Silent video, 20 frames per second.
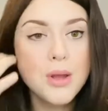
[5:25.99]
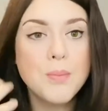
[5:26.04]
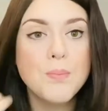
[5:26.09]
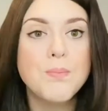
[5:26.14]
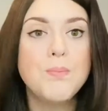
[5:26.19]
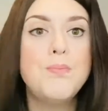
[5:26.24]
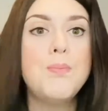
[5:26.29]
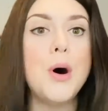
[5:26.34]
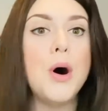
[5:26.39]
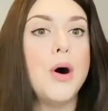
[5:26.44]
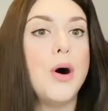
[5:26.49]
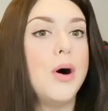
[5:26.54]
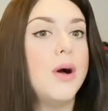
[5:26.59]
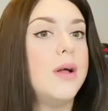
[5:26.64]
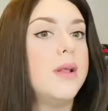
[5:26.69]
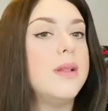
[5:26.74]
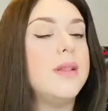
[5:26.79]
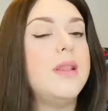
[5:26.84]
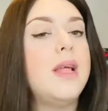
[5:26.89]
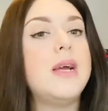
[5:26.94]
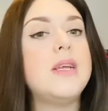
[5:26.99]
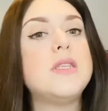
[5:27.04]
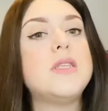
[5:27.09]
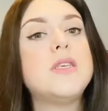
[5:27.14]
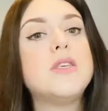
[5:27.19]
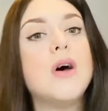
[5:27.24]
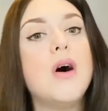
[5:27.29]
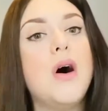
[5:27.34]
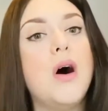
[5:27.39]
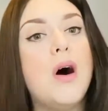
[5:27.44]
But let's
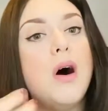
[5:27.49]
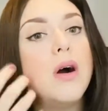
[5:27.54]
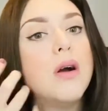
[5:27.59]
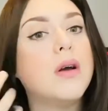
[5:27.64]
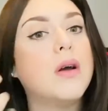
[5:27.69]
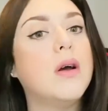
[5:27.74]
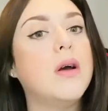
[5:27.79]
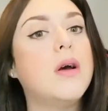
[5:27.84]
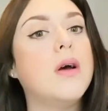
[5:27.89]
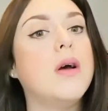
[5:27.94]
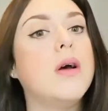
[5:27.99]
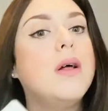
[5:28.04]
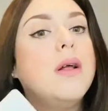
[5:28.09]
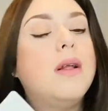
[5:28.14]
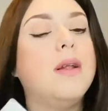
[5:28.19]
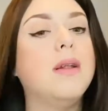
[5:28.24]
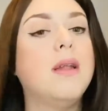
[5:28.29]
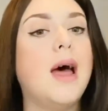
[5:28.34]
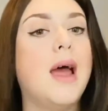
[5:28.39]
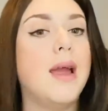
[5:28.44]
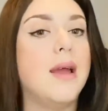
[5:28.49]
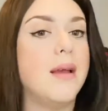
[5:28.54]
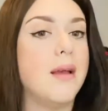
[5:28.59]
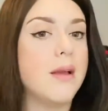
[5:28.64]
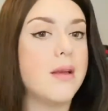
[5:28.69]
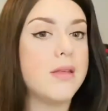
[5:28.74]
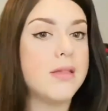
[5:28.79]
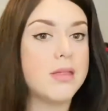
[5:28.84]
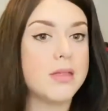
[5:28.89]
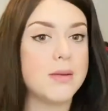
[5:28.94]
talk
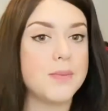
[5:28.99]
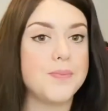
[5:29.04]
length.